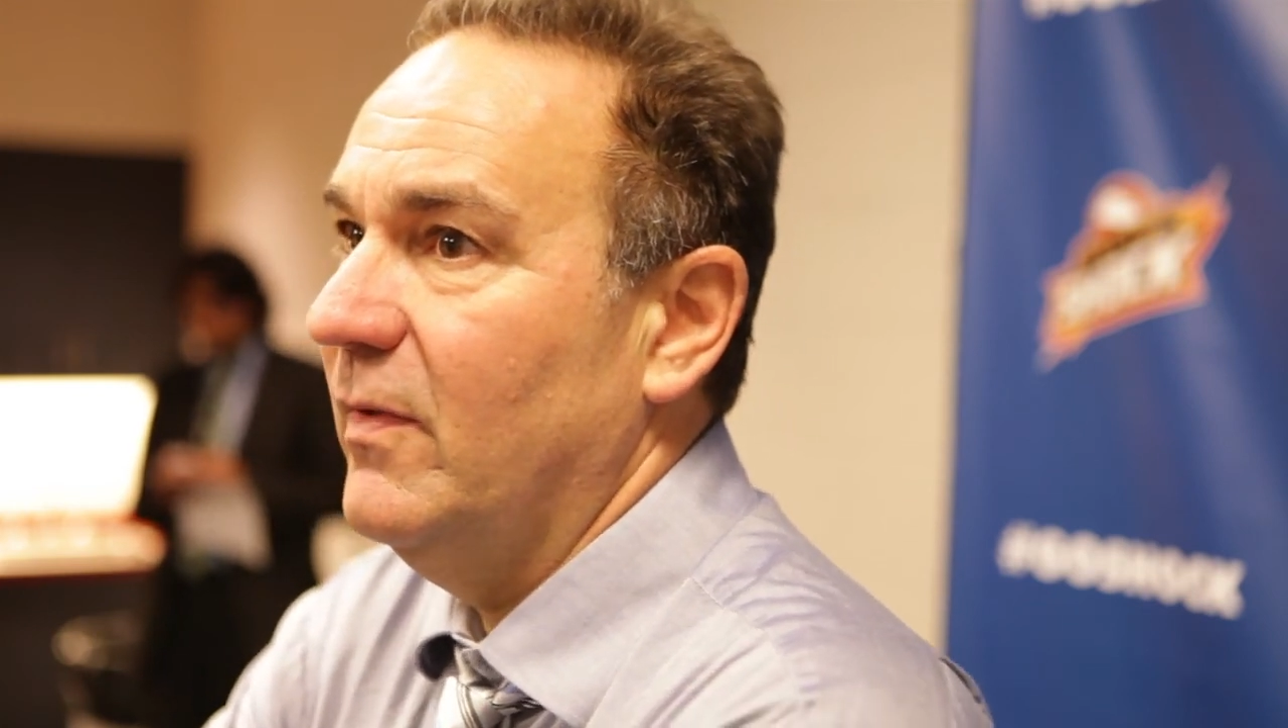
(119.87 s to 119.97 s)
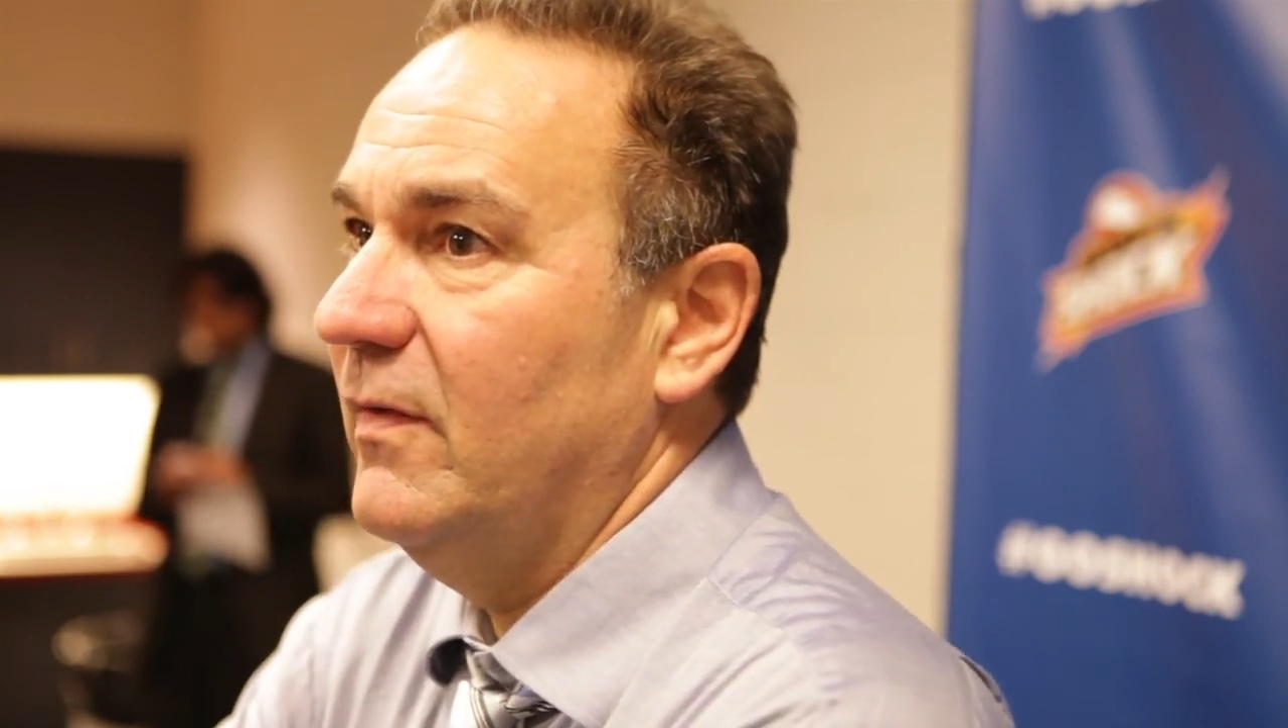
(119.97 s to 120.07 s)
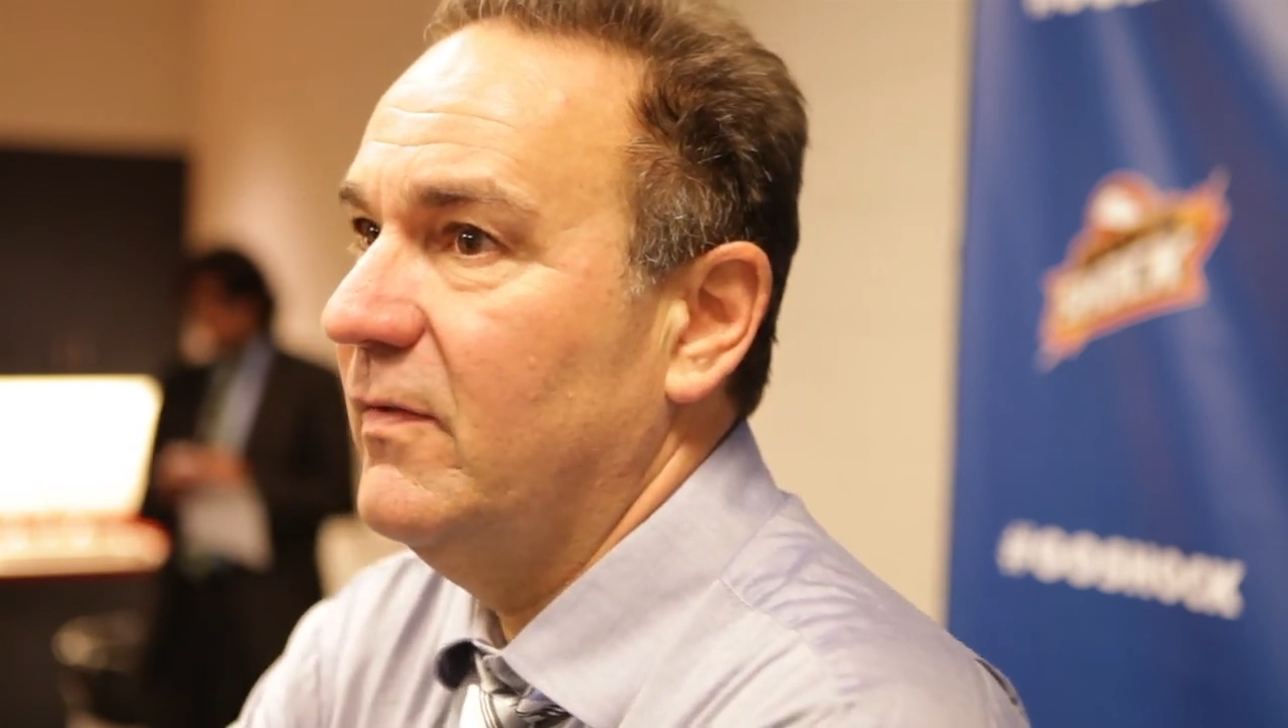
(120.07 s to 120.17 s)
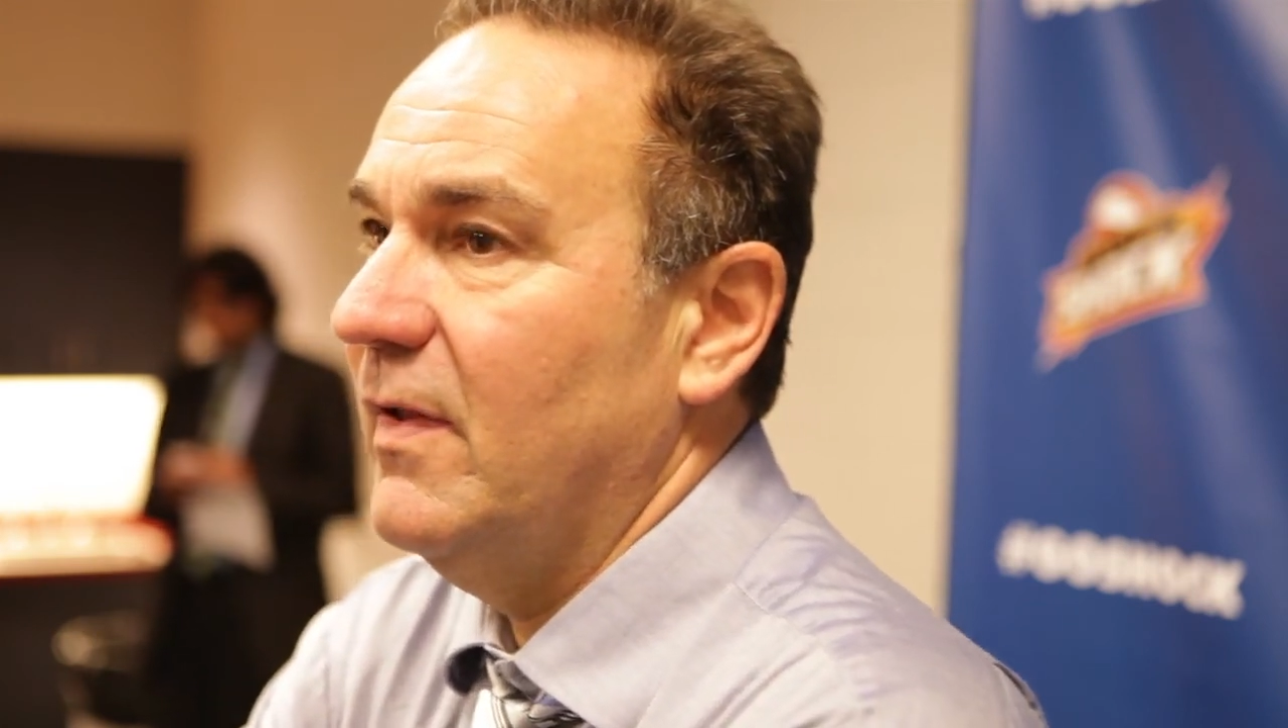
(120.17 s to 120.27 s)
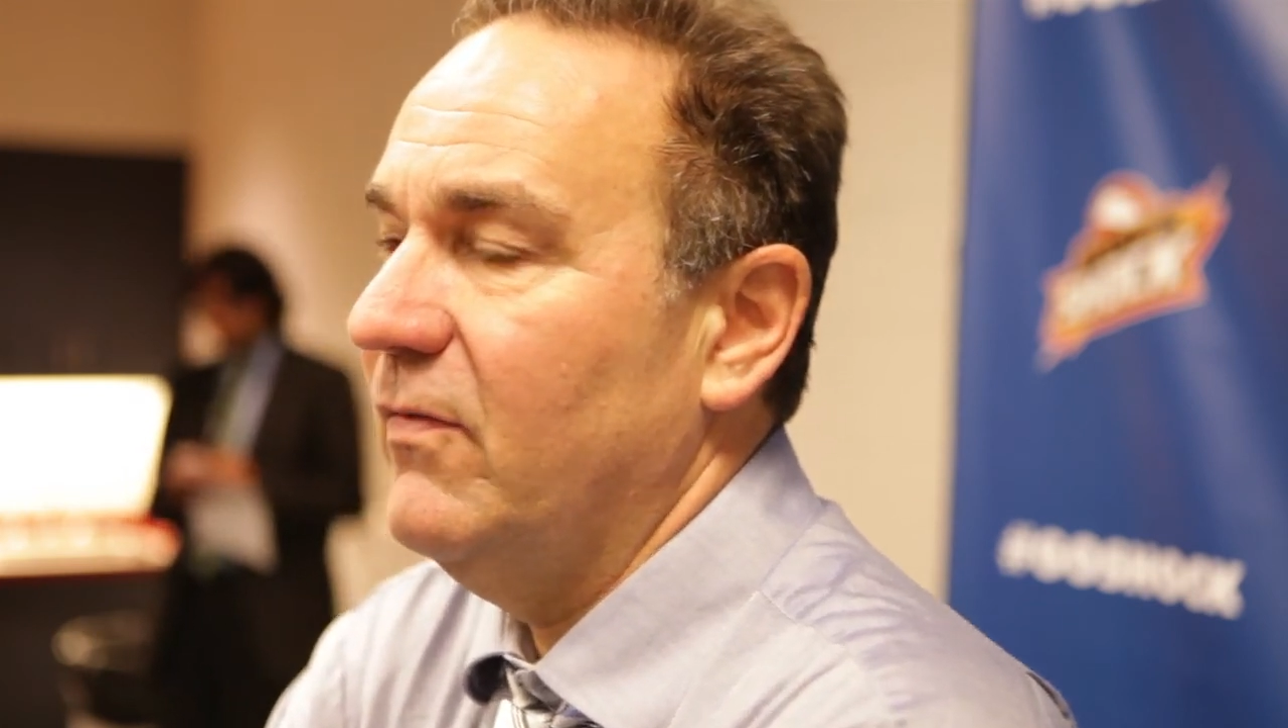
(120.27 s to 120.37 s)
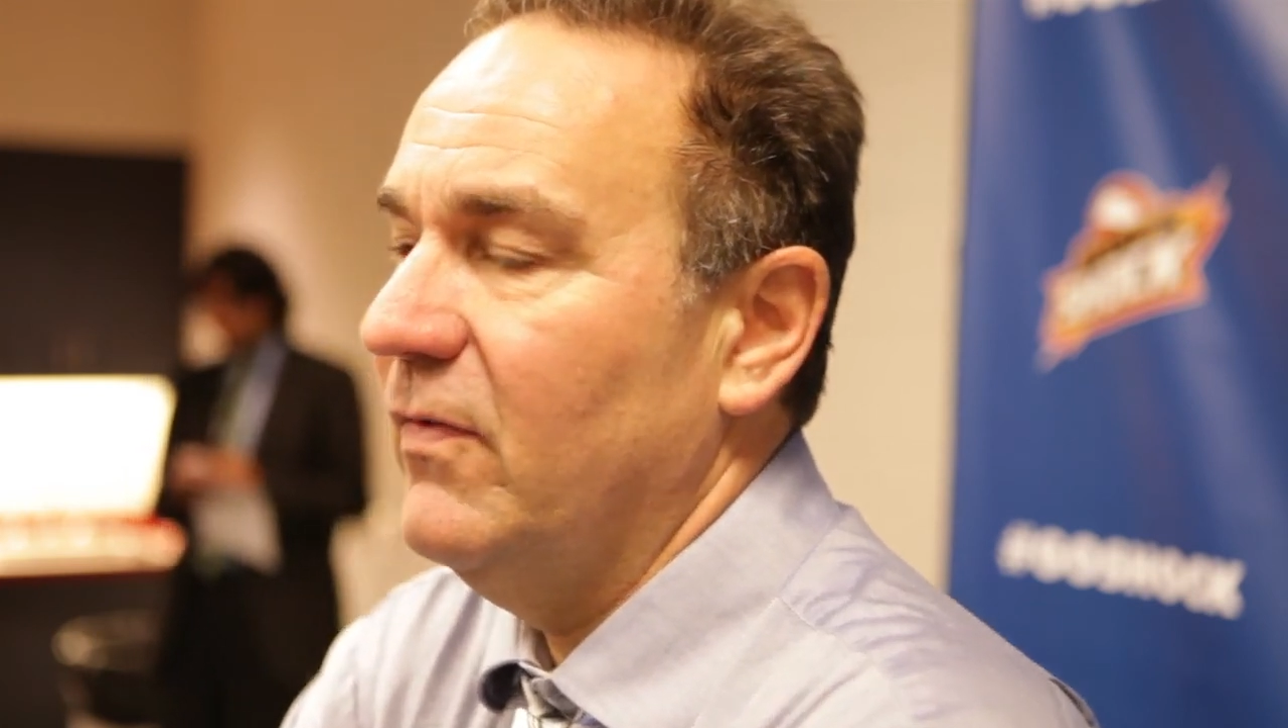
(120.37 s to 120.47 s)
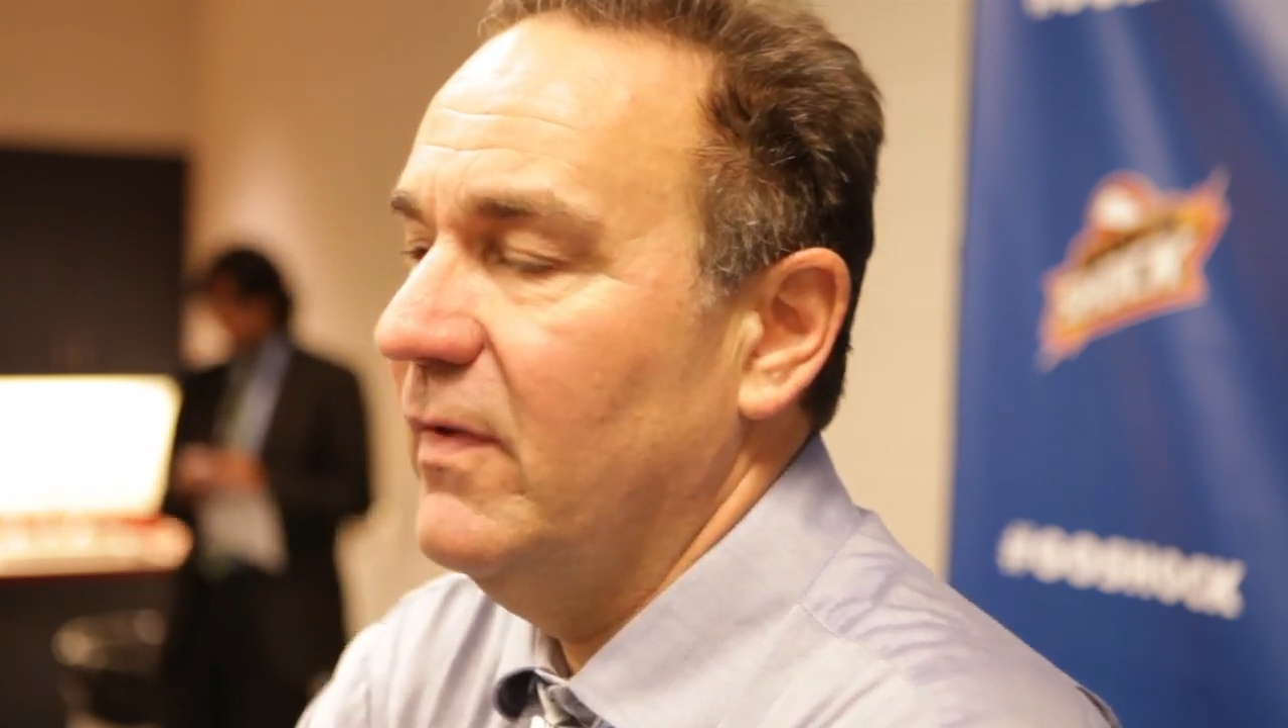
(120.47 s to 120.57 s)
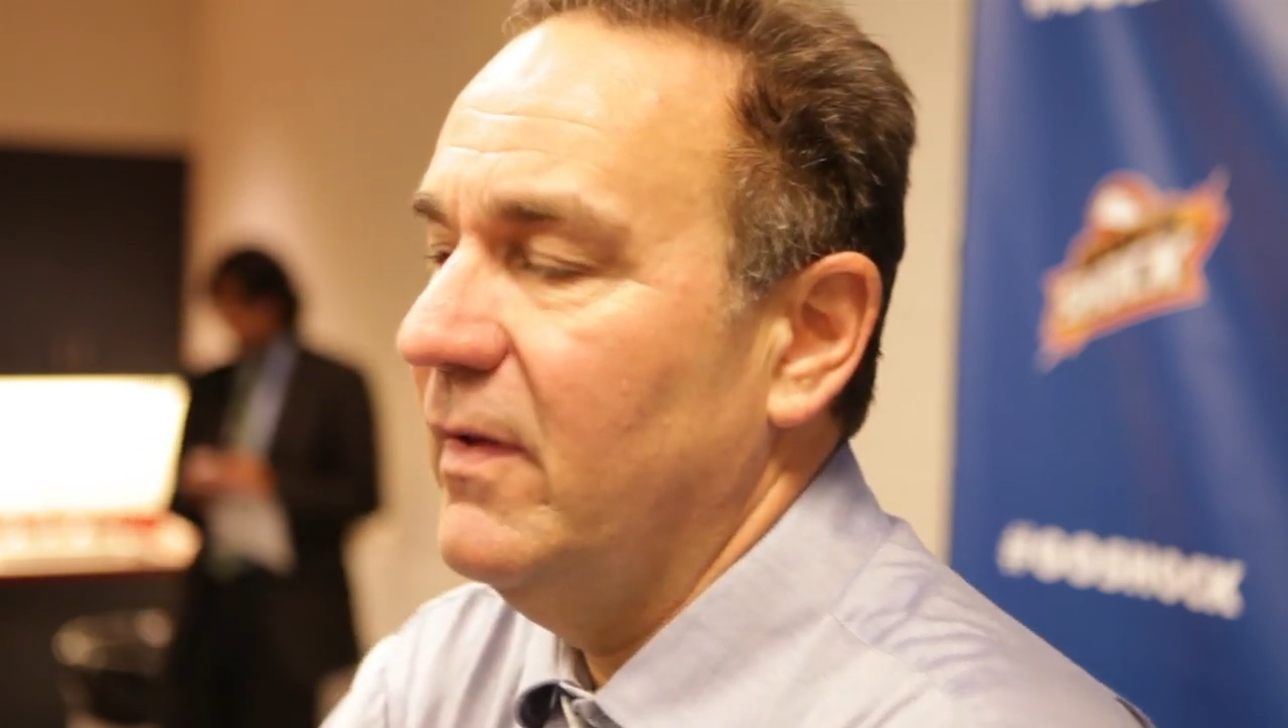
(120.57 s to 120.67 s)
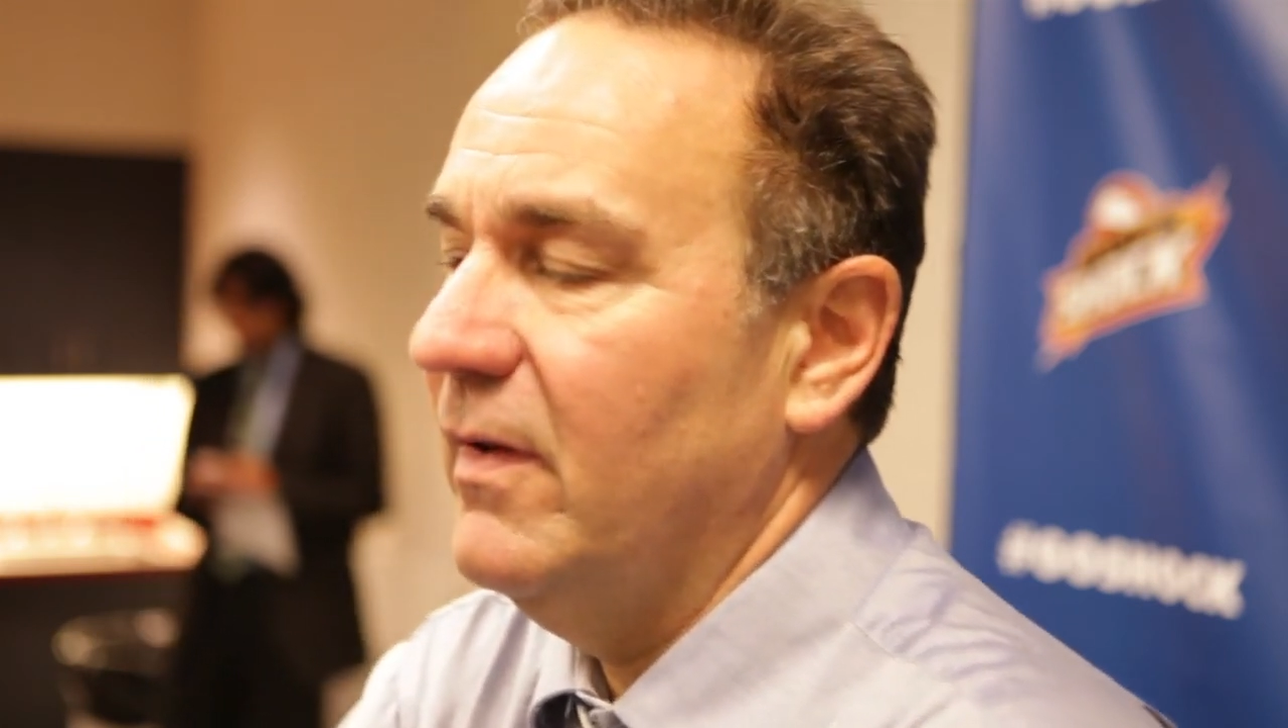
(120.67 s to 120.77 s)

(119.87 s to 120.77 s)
But that's definitely